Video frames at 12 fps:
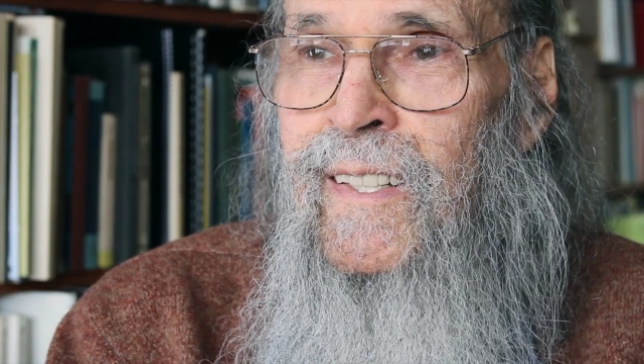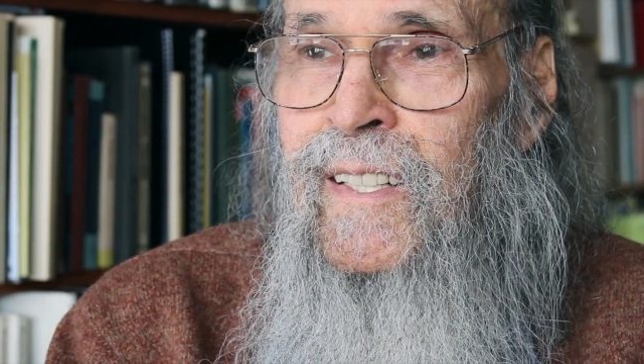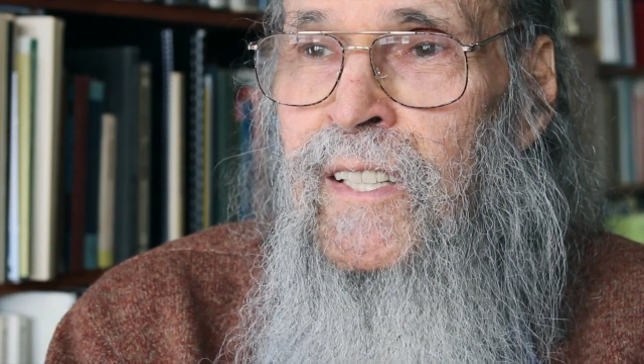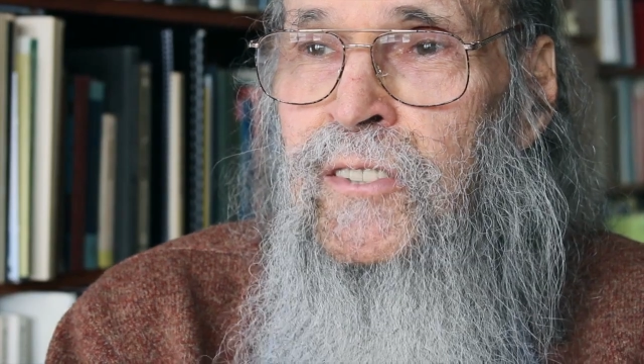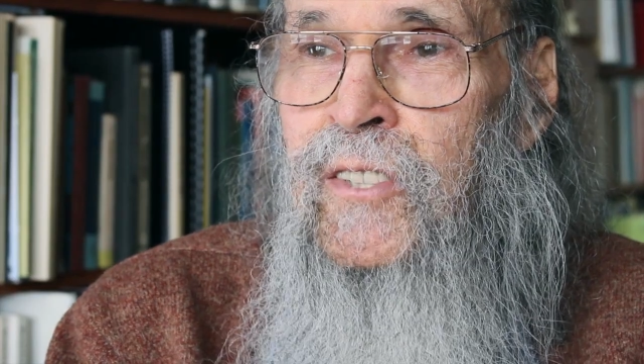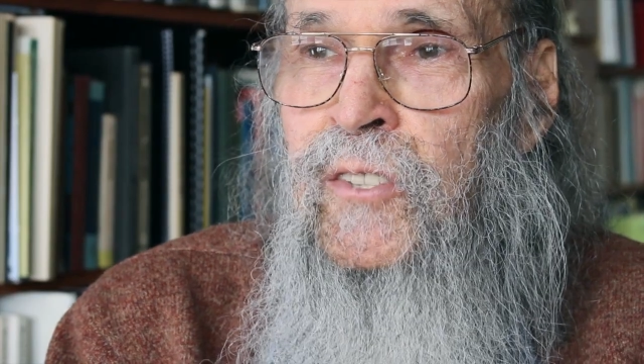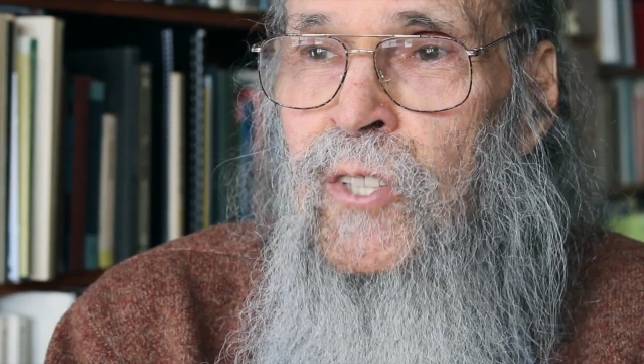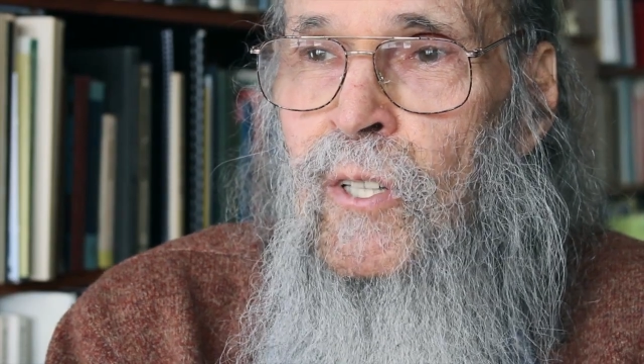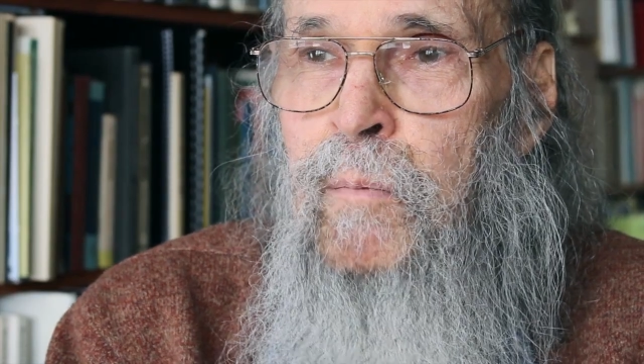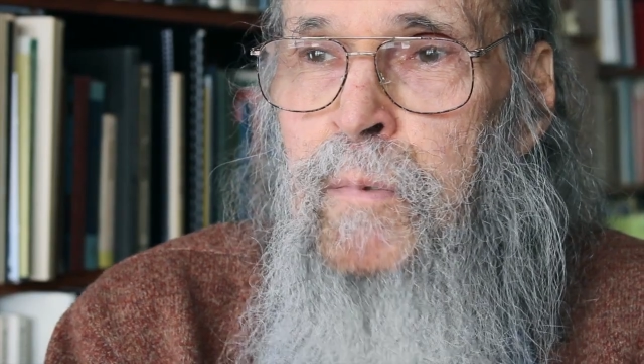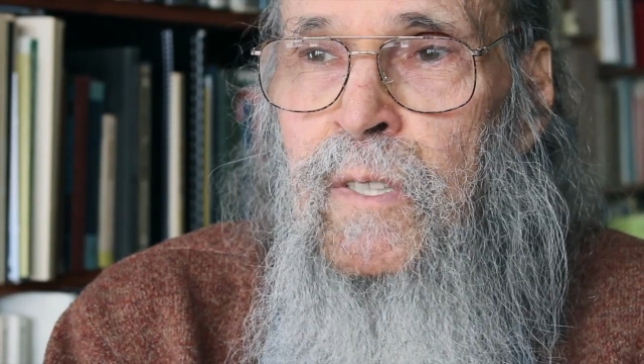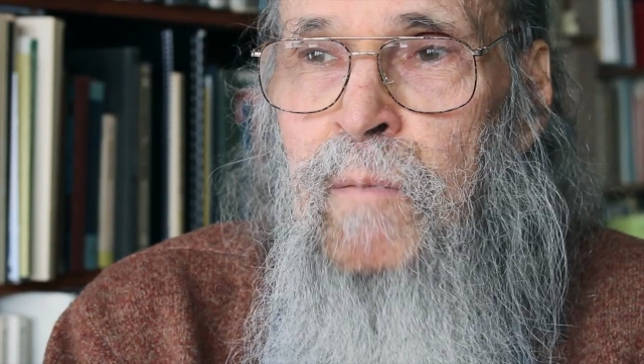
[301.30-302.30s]
is
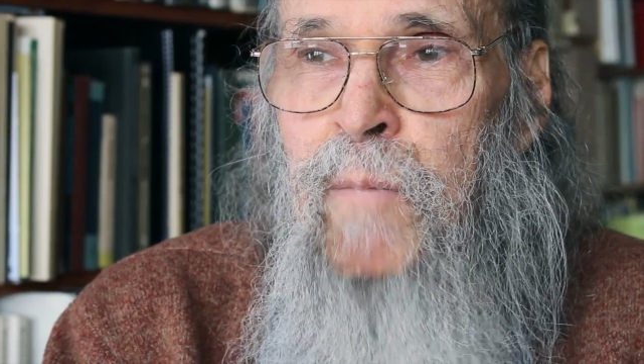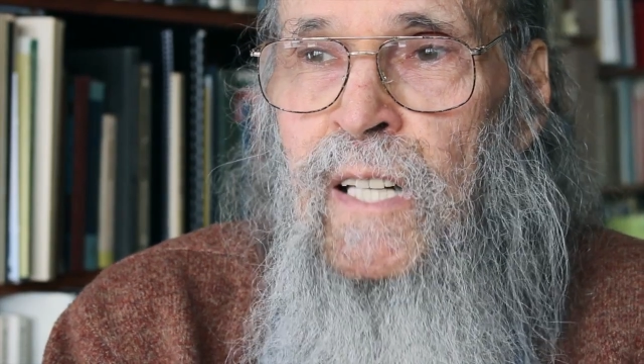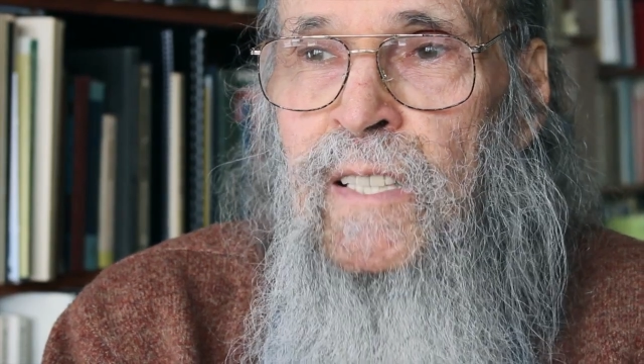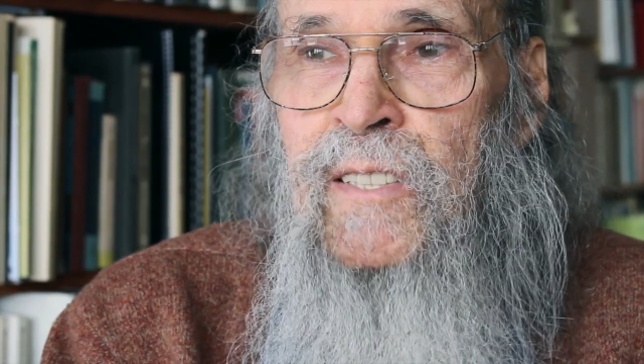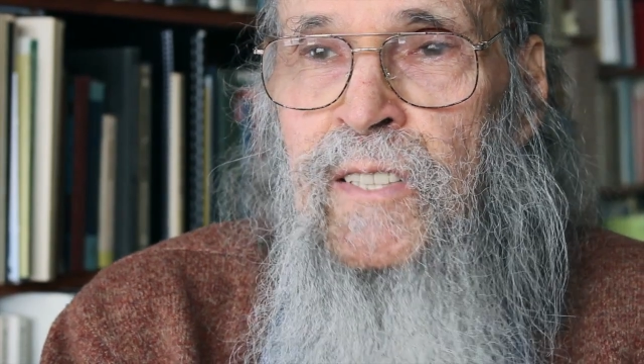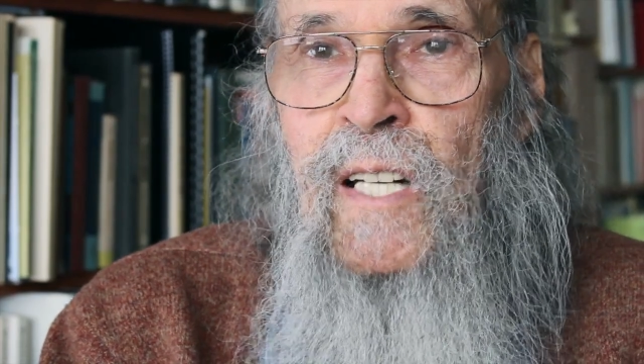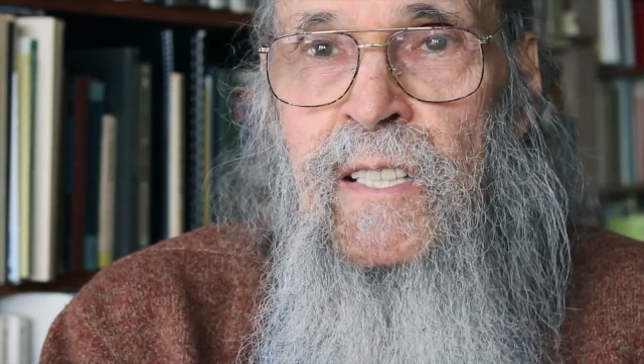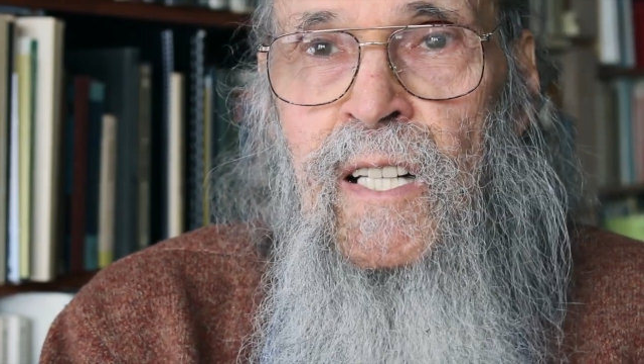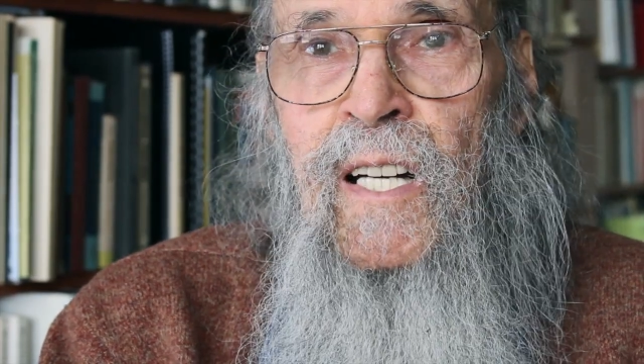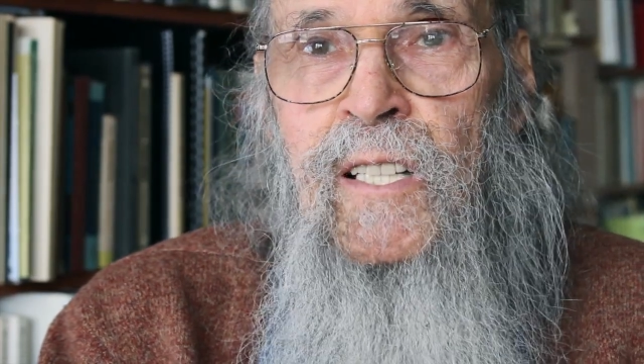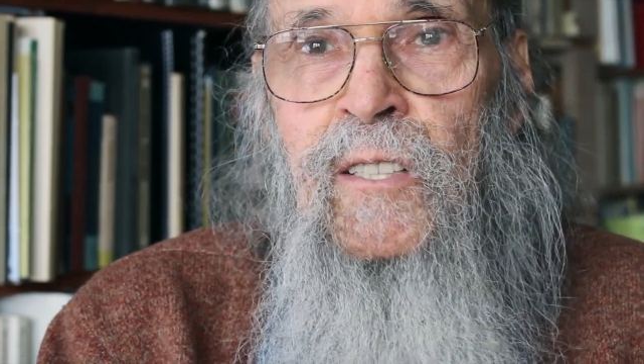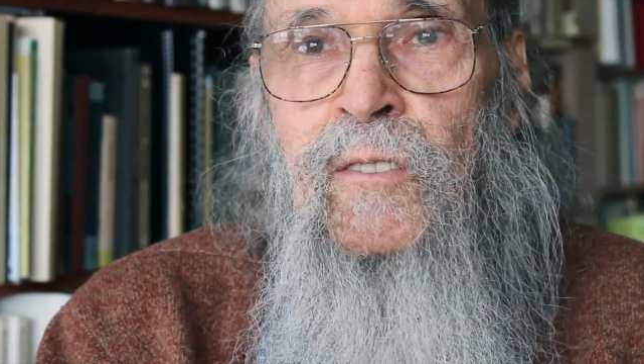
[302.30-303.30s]
interpreted by the
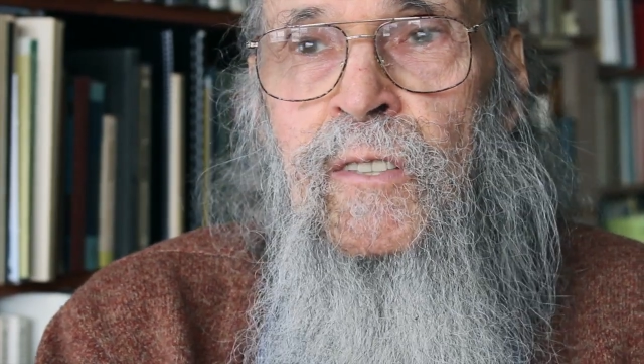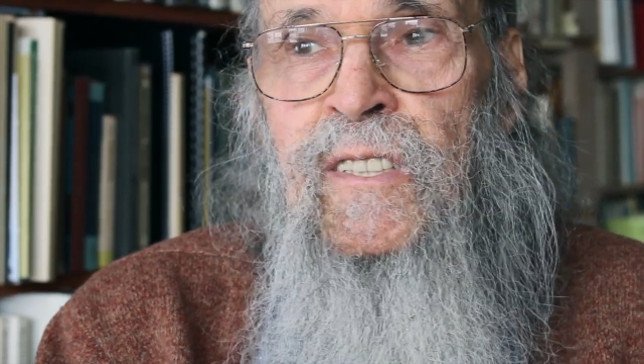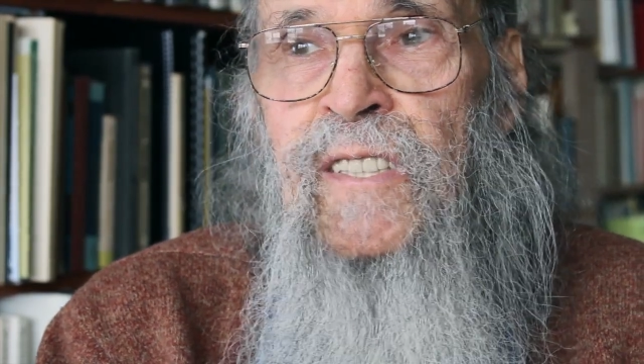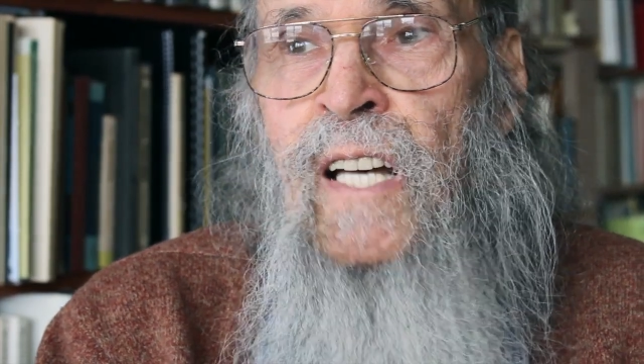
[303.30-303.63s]
psychiatrist